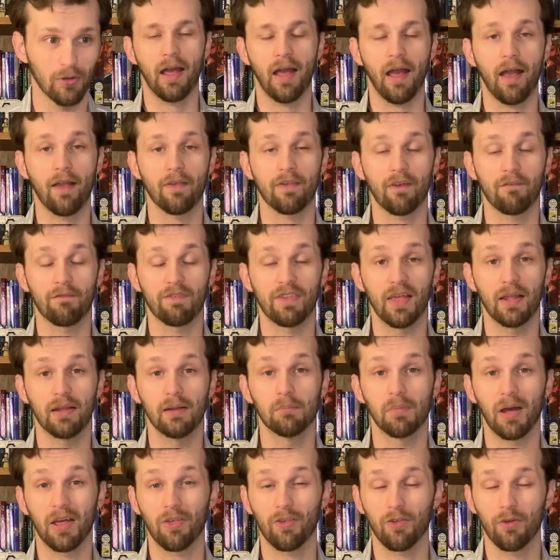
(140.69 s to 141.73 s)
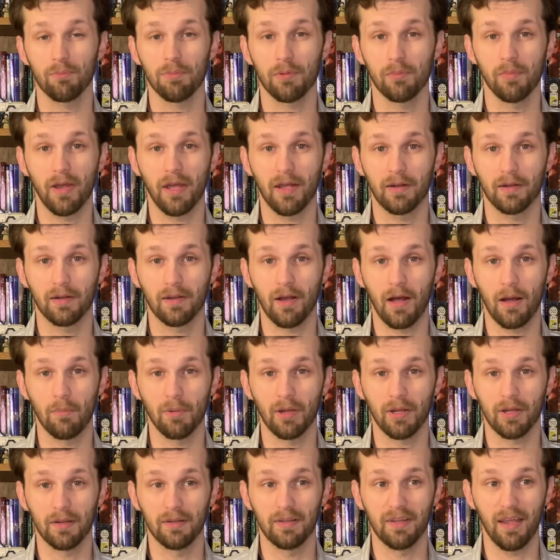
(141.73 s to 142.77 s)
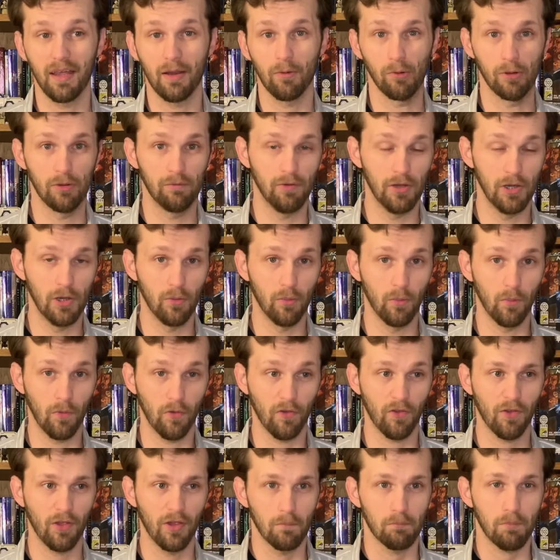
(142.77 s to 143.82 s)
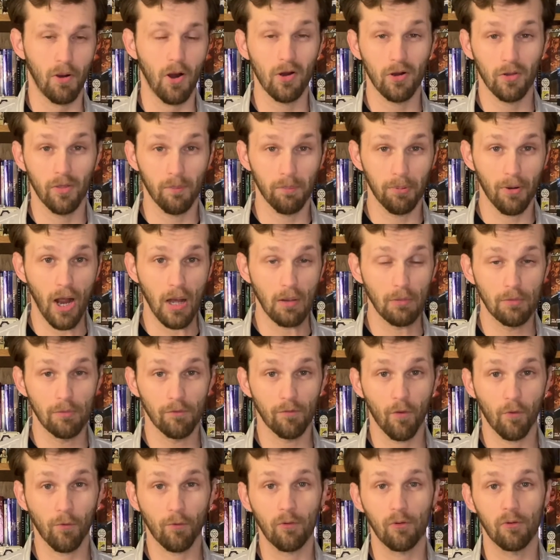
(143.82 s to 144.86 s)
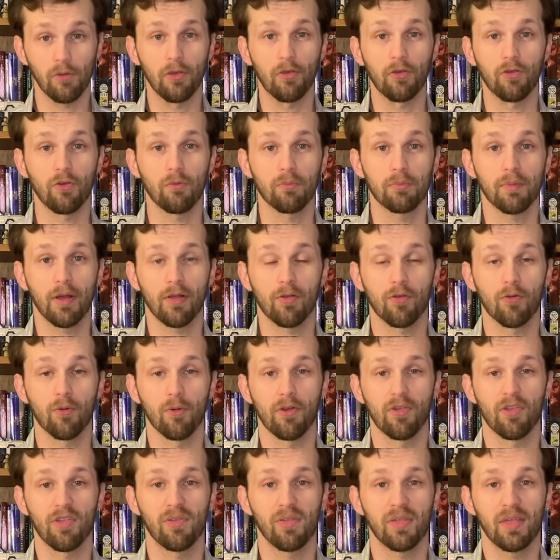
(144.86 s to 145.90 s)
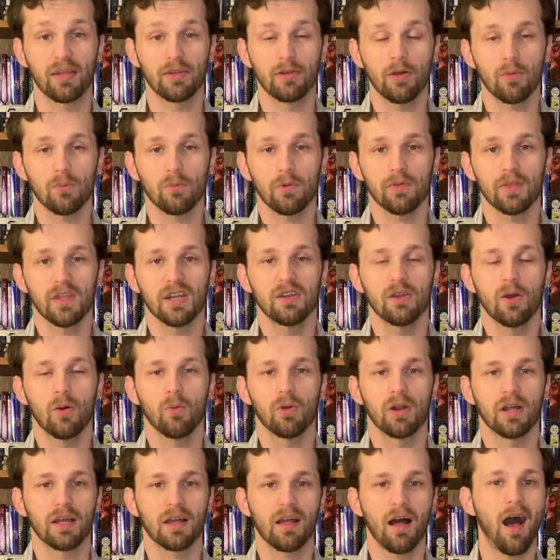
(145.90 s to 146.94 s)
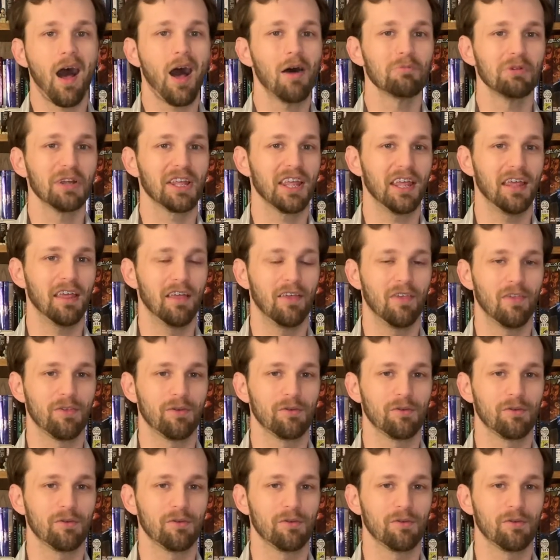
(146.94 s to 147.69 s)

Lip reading: As I've said in my Superman Comic A Day reviews, part of the problem with those early Superman stories is they don't really know what a comic is.